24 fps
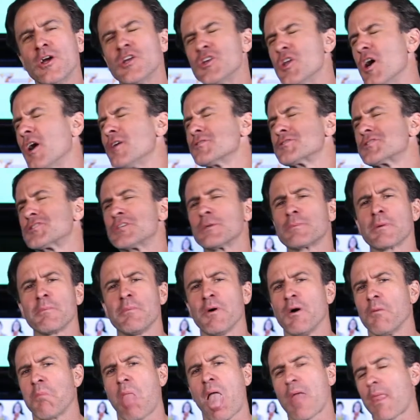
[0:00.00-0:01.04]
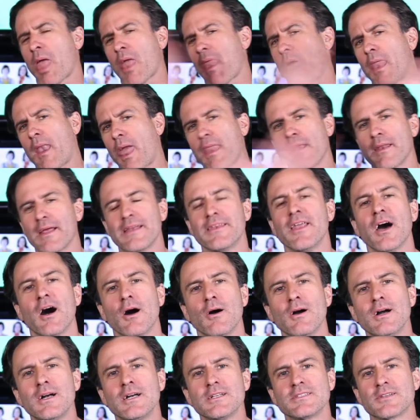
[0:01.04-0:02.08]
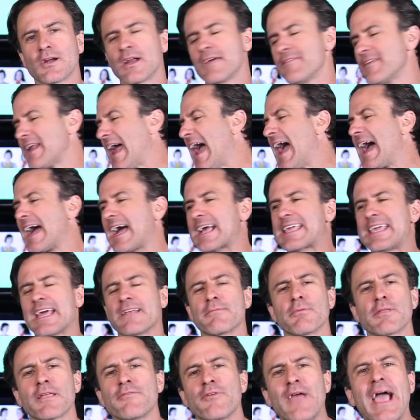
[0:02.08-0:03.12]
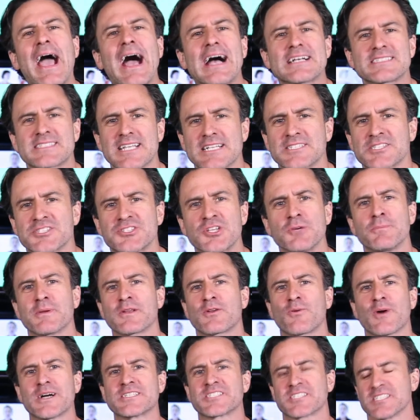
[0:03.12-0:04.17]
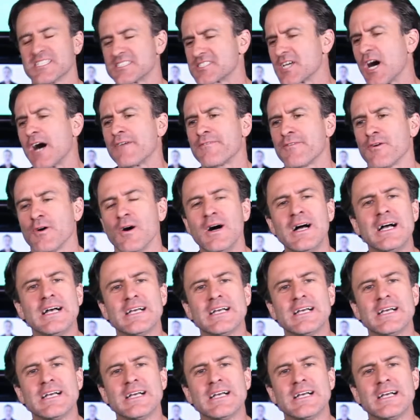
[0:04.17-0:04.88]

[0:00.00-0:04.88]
No Super Bowl. Blah, blah, blah, blah, blah. No, don't even, I can't believe we asked that stupid question. It's awful.